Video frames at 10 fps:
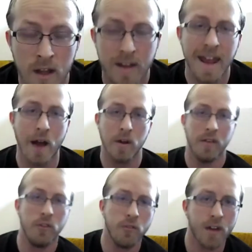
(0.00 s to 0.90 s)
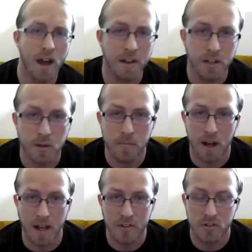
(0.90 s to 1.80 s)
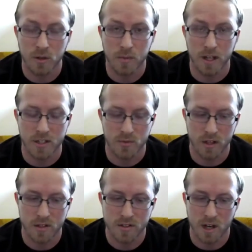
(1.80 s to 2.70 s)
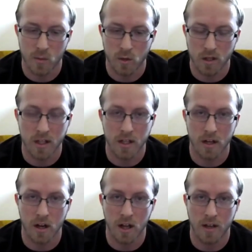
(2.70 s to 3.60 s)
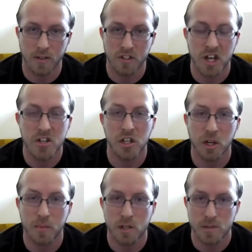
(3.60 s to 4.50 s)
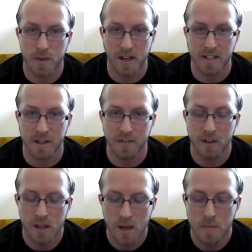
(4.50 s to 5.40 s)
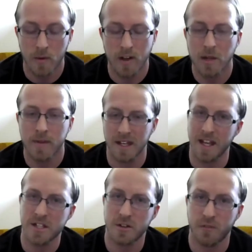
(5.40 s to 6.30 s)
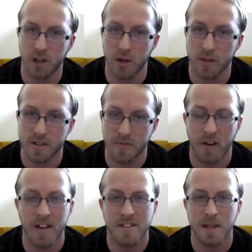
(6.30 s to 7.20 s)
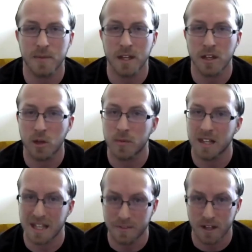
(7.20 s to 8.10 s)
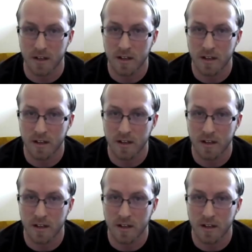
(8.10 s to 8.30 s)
Now, if you've gotten your mind to a place where you can start working on changing your perspective, my recommendation for you is to find something you believe in.